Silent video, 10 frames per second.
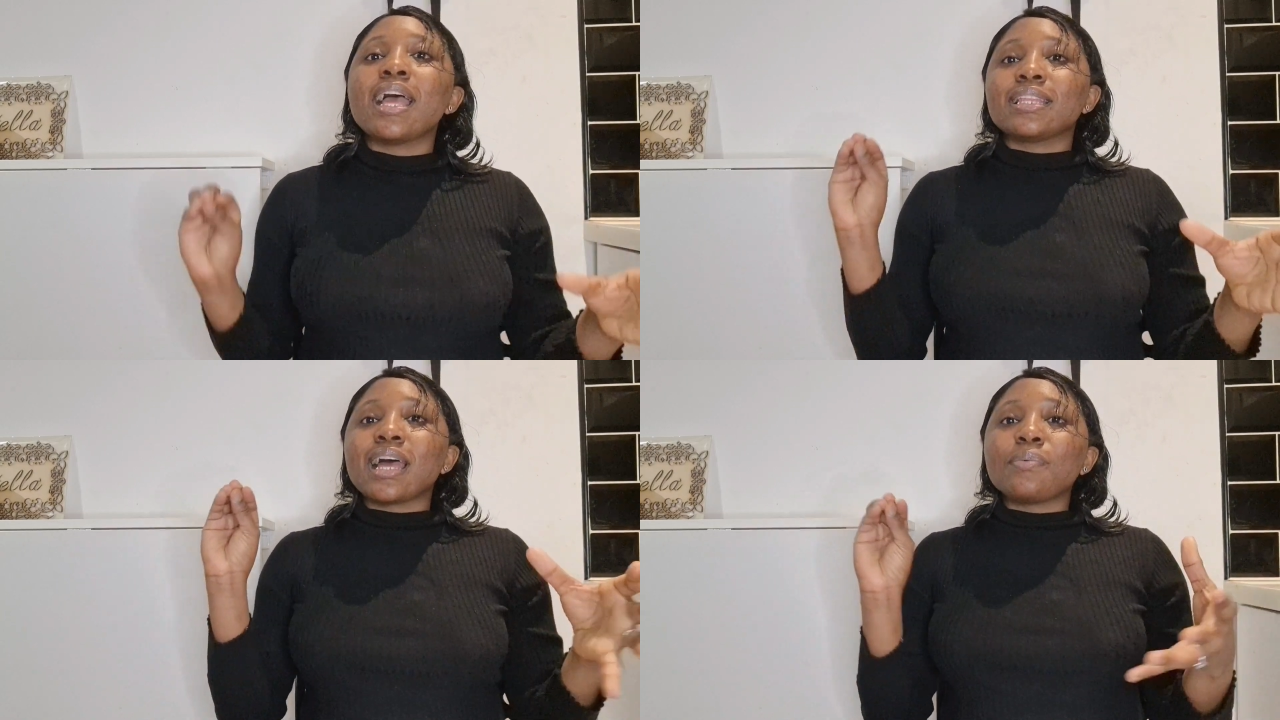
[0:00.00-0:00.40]

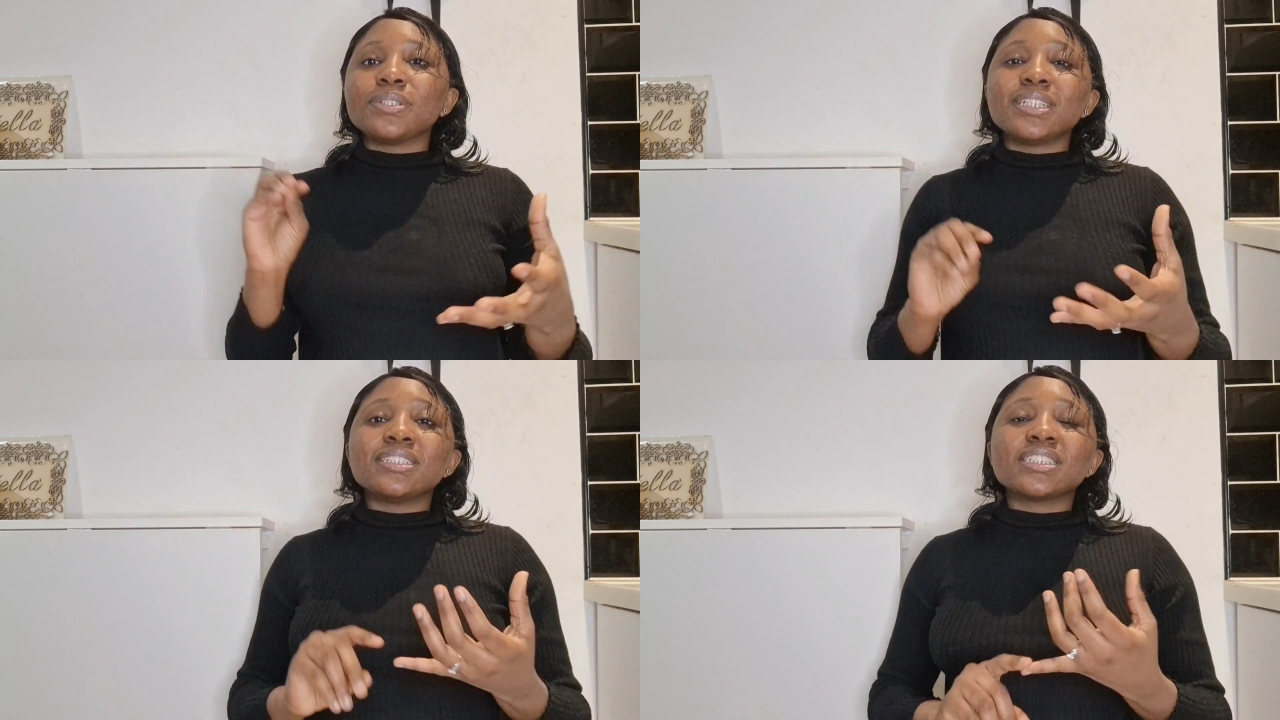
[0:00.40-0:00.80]
Now with
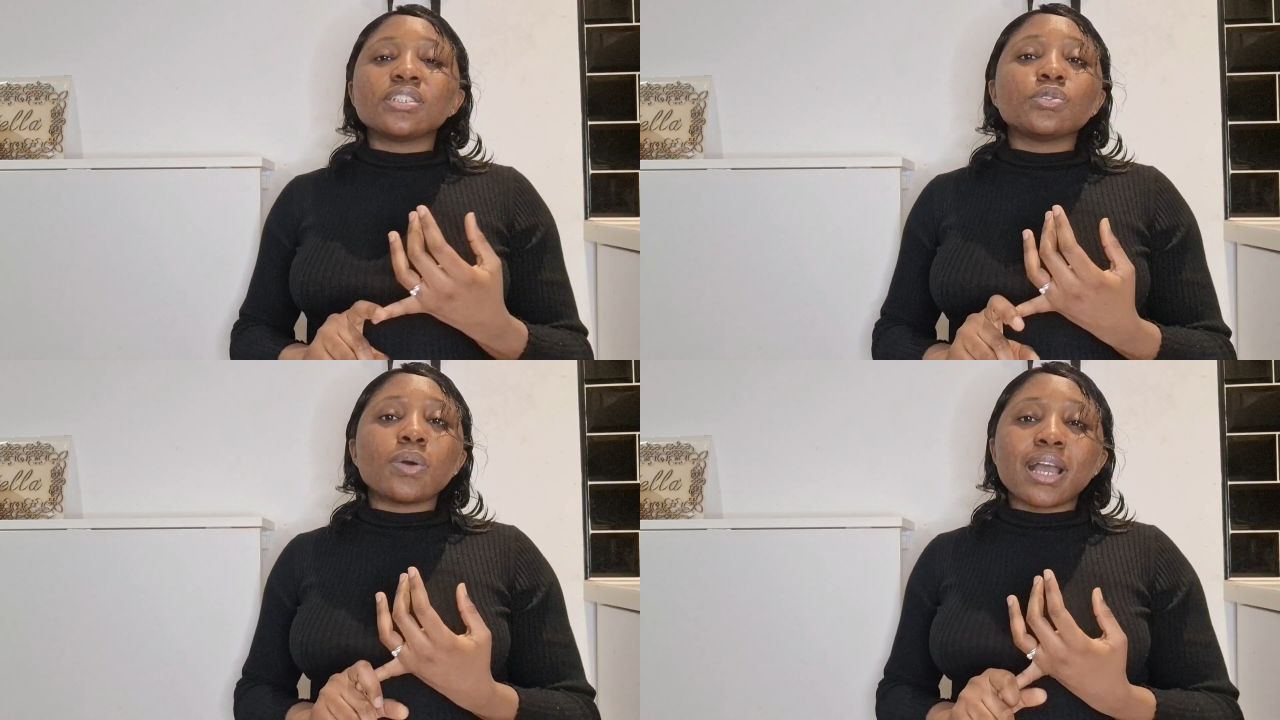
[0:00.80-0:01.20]
this
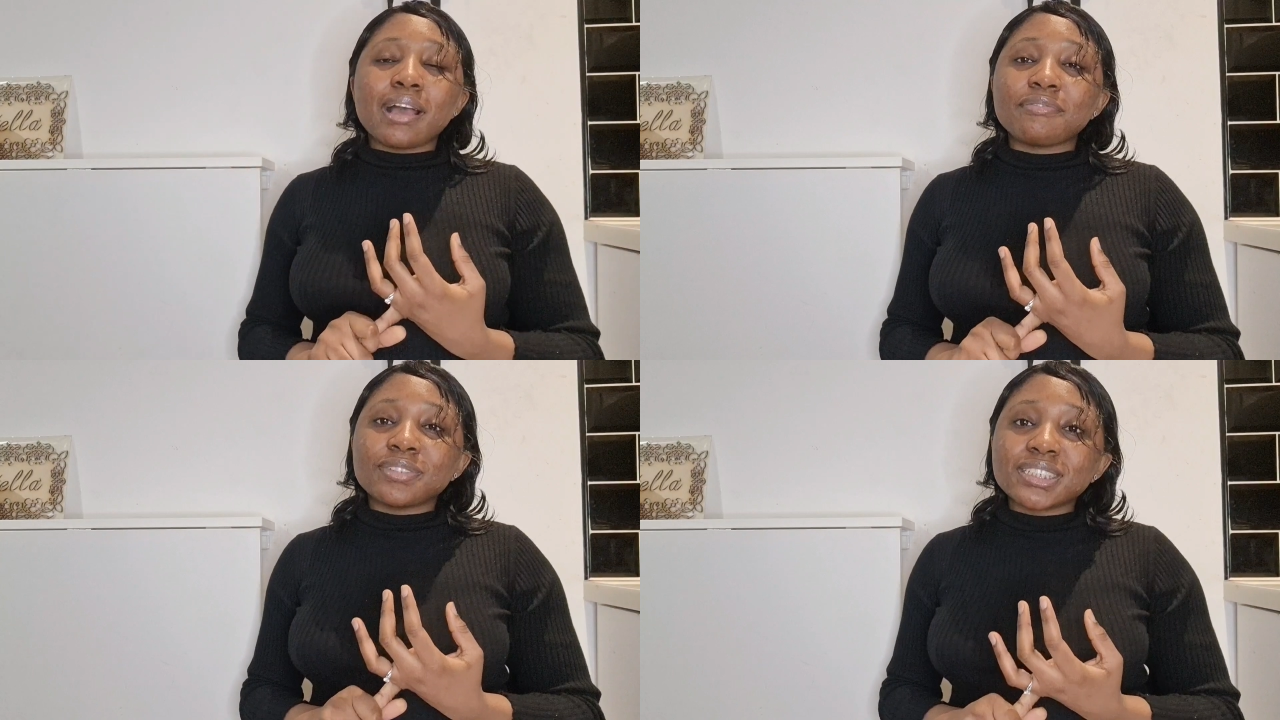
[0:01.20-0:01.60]
skilled
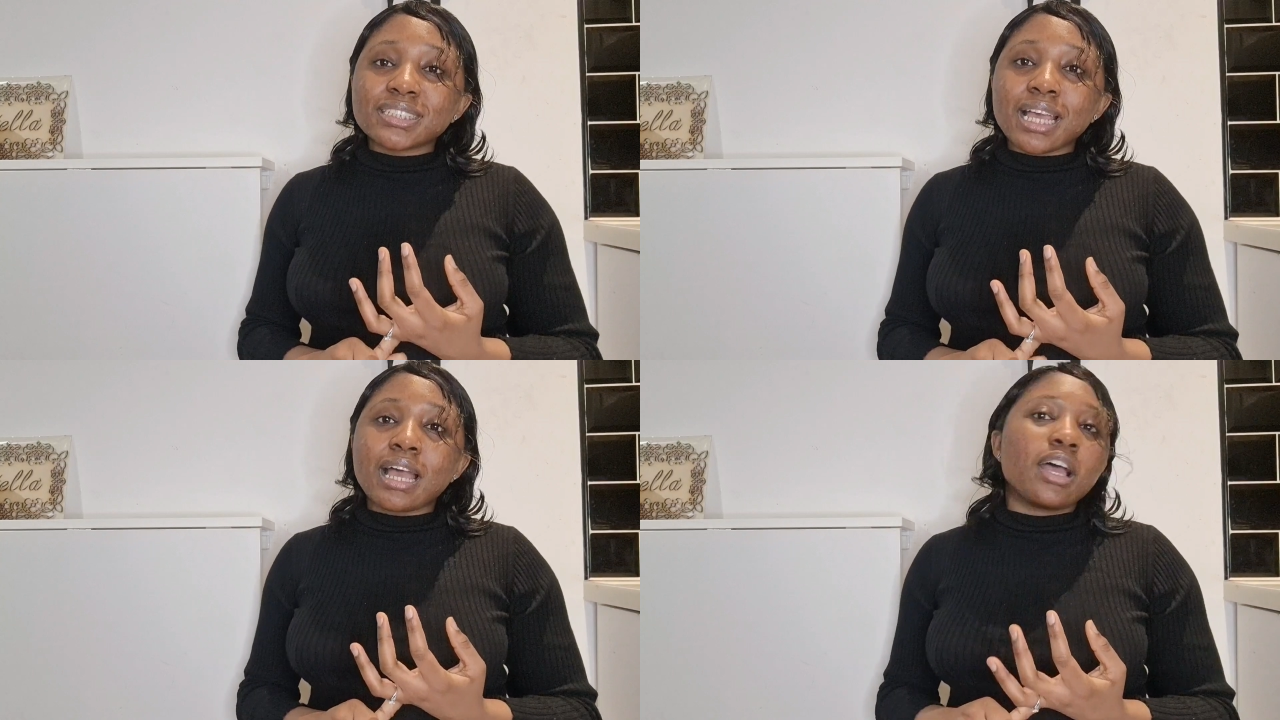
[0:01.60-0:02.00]
worker
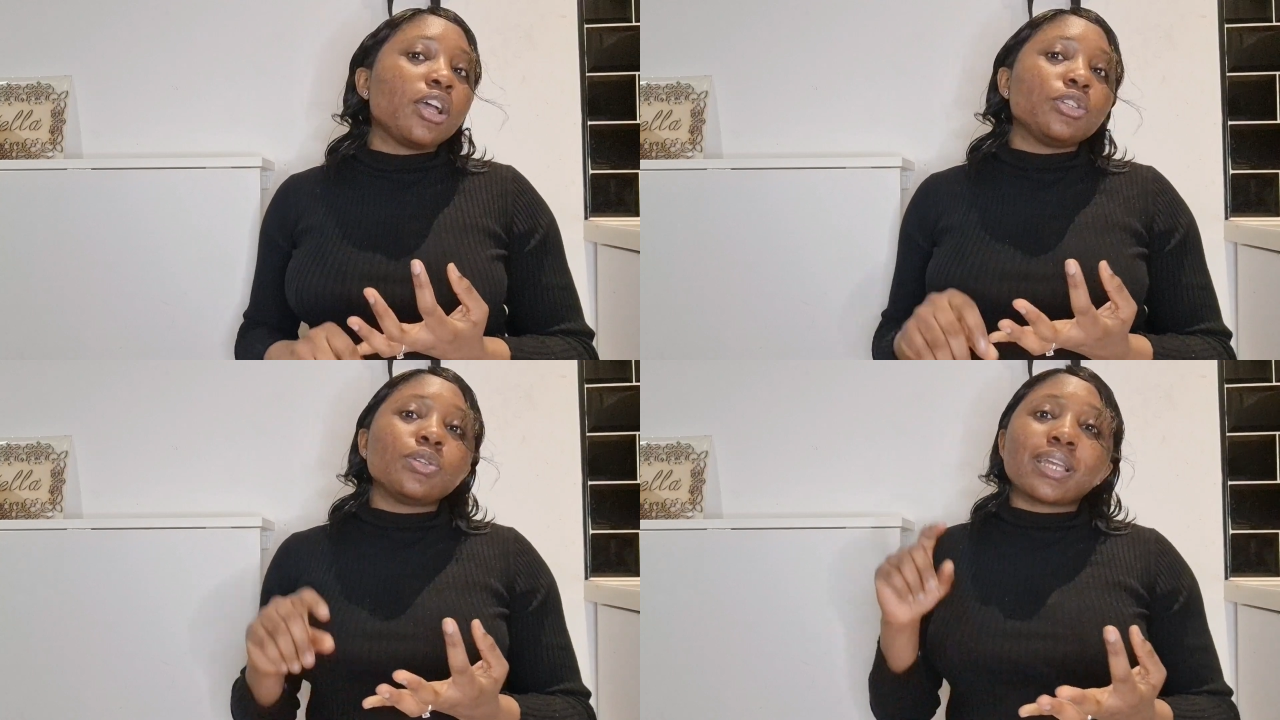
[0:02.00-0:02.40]
visa,
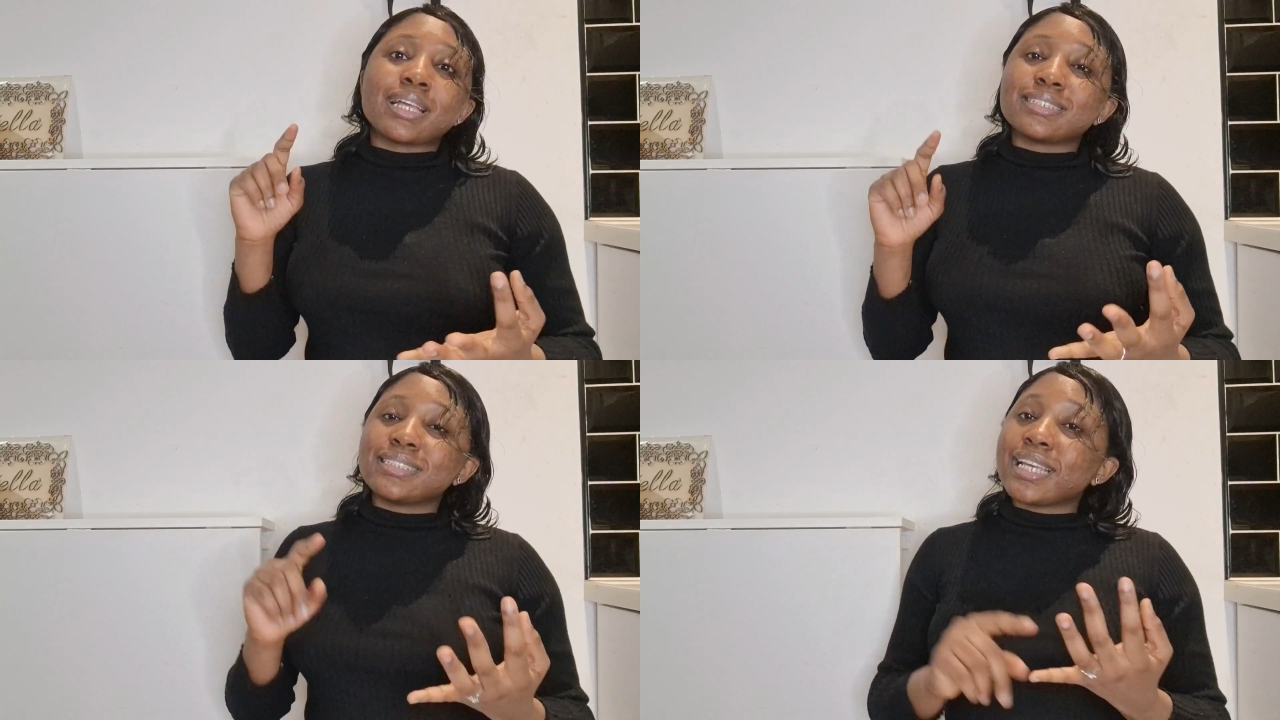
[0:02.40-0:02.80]
you can
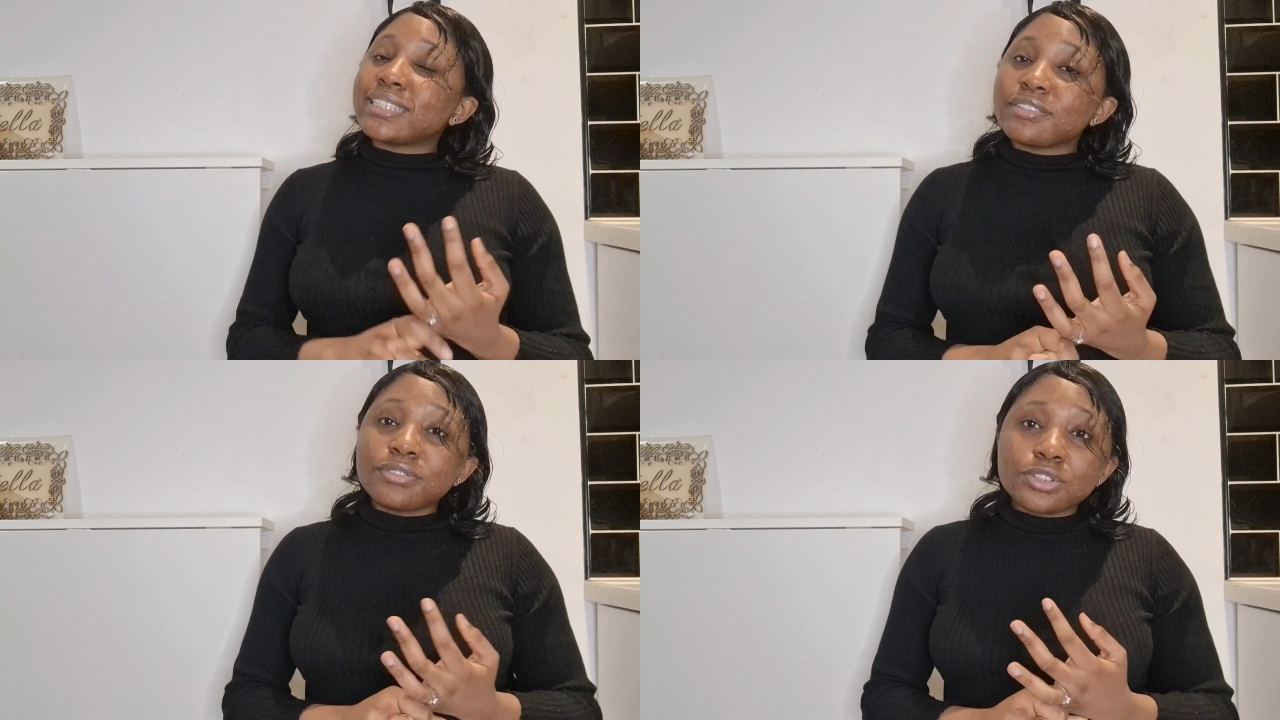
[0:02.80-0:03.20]
stay in
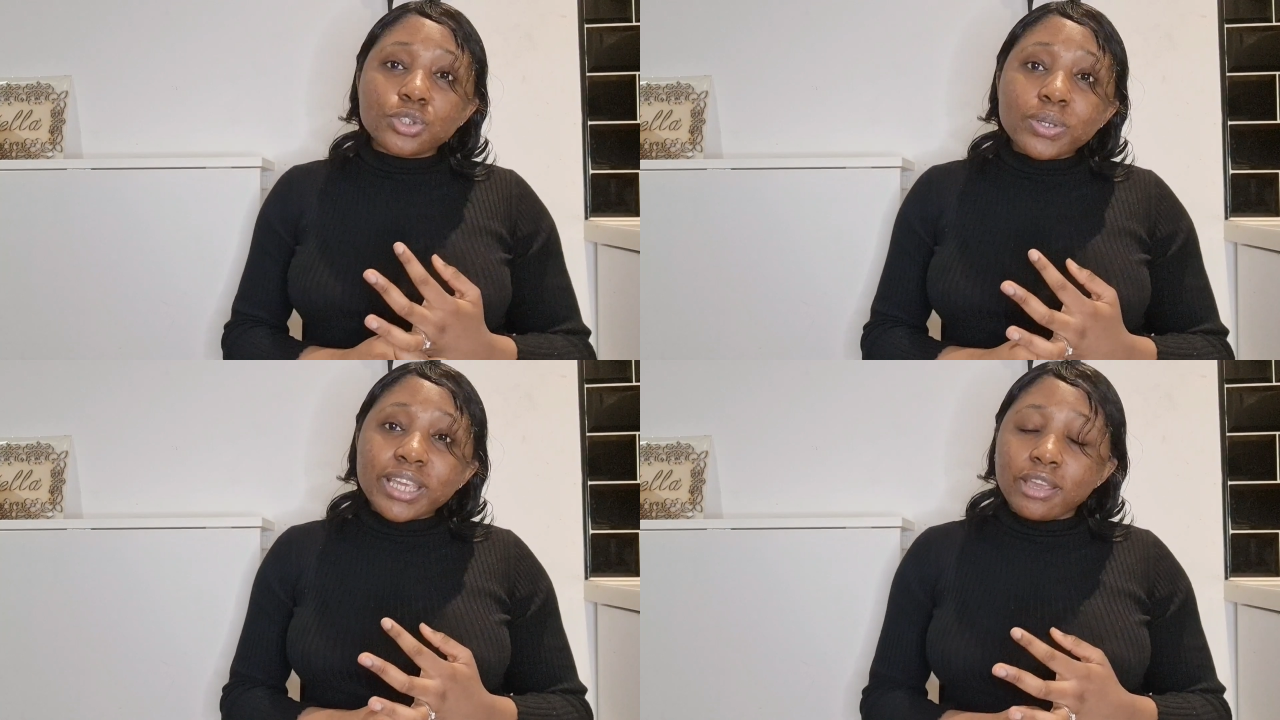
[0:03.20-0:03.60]
the
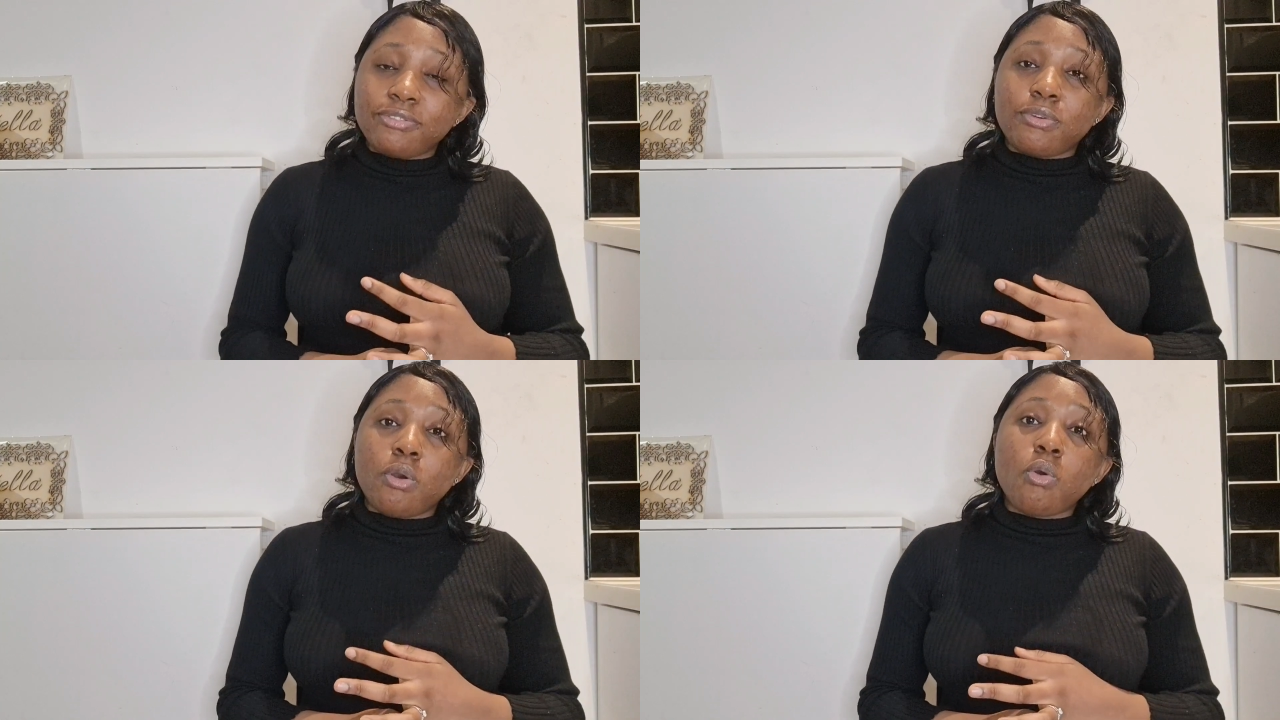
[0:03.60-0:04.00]
UK
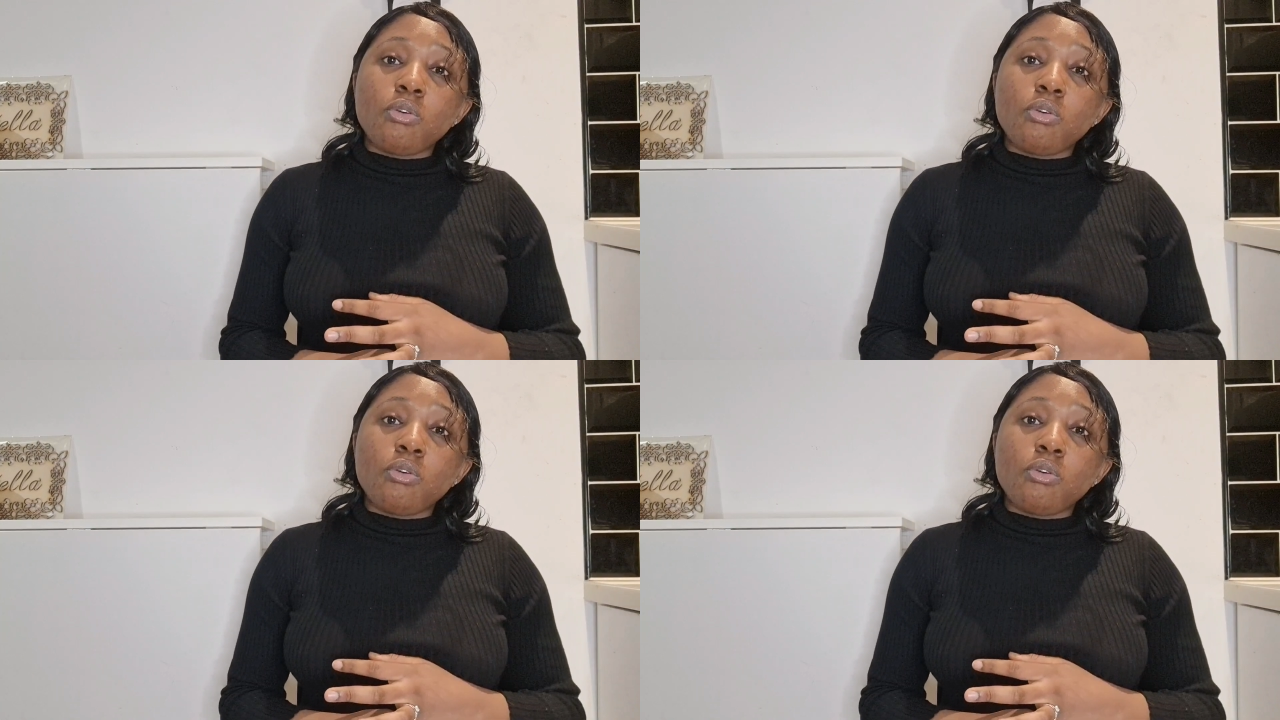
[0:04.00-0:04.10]
for